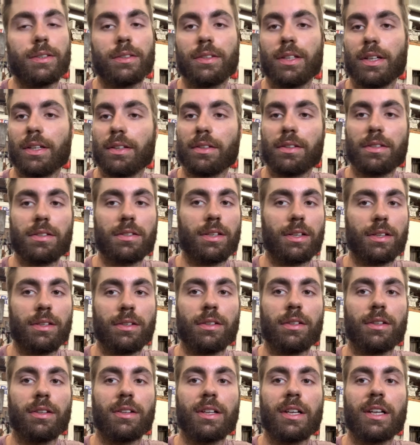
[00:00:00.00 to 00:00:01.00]
Take this thing
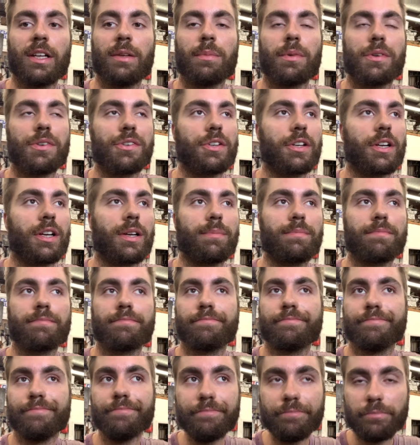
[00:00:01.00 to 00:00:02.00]
to the alignment shop
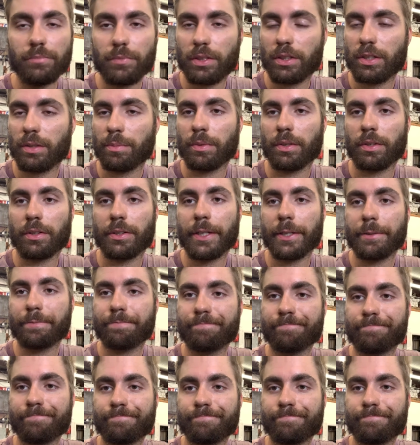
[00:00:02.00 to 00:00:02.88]
some other day.